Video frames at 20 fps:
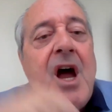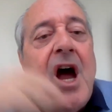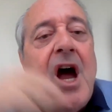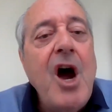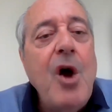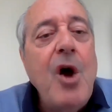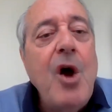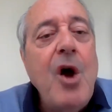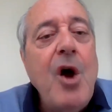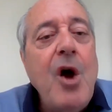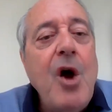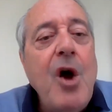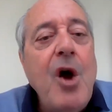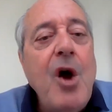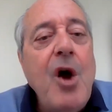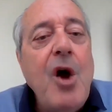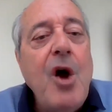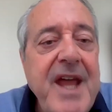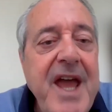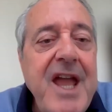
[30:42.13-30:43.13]
How
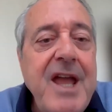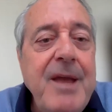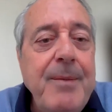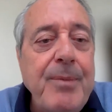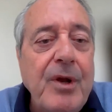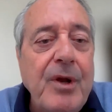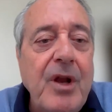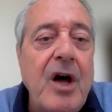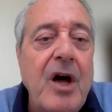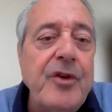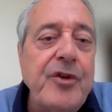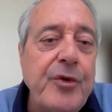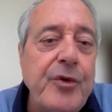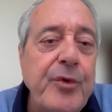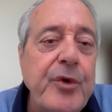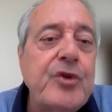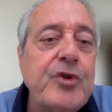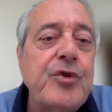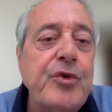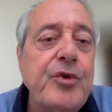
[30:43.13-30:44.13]
willing and able are the
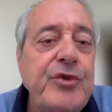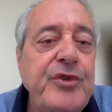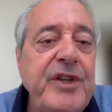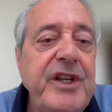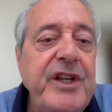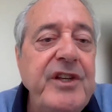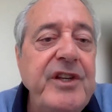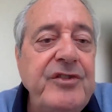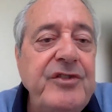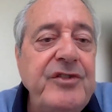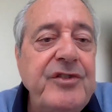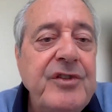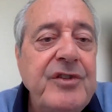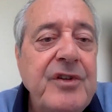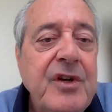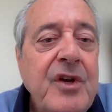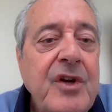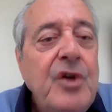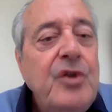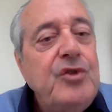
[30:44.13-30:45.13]
recruitees
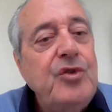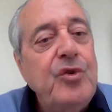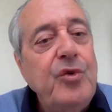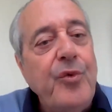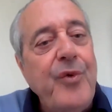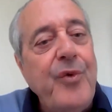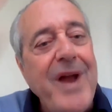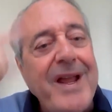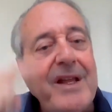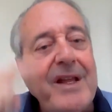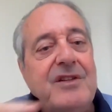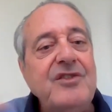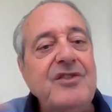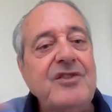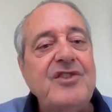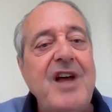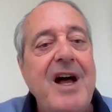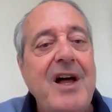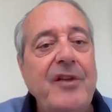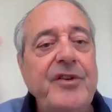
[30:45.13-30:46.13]
to
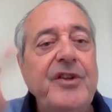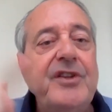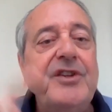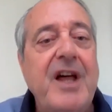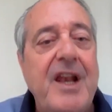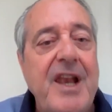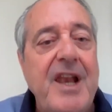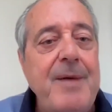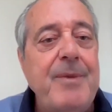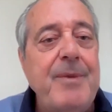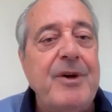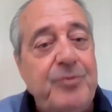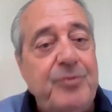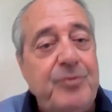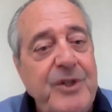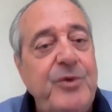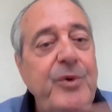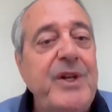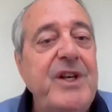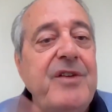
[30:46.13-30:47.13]
reconcile the dilemmas
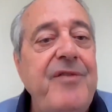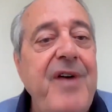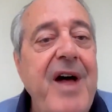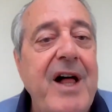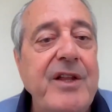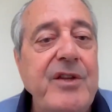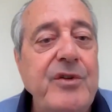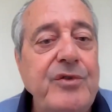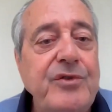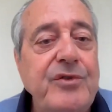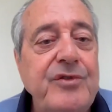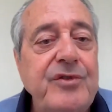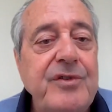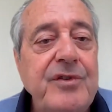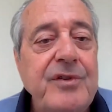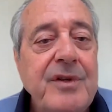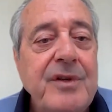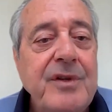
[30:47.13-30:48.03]
between the values?